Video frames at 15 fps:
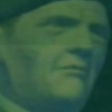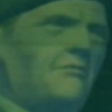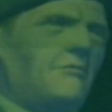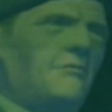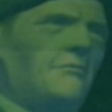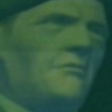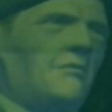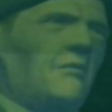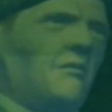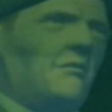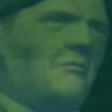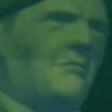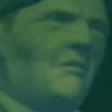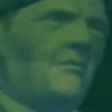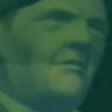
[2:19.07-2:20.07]
Pull up
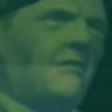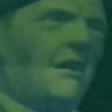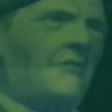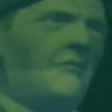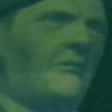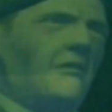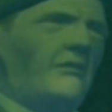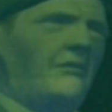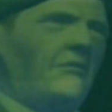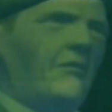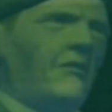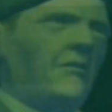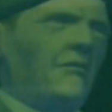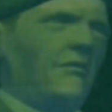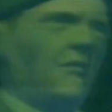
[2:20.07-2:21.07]
the map of the
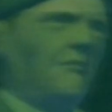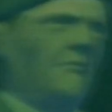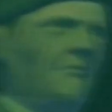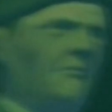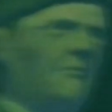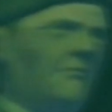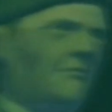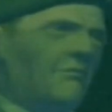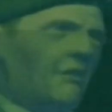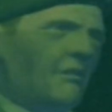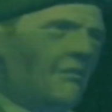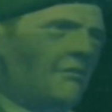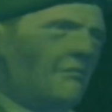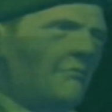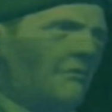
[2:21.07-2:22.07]
structure. That'll
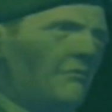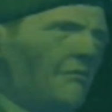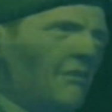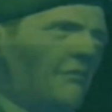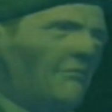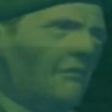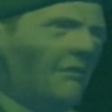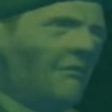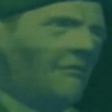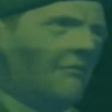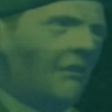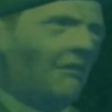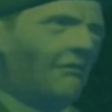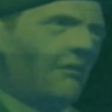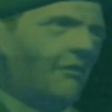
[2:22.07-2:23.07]
let you activate the
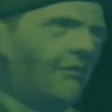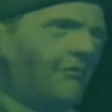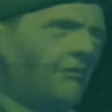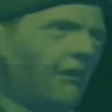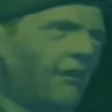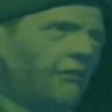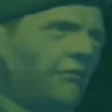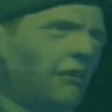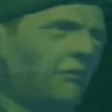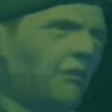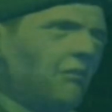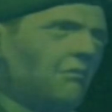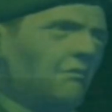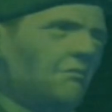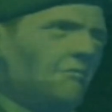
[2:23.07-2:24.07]
Soliton radar.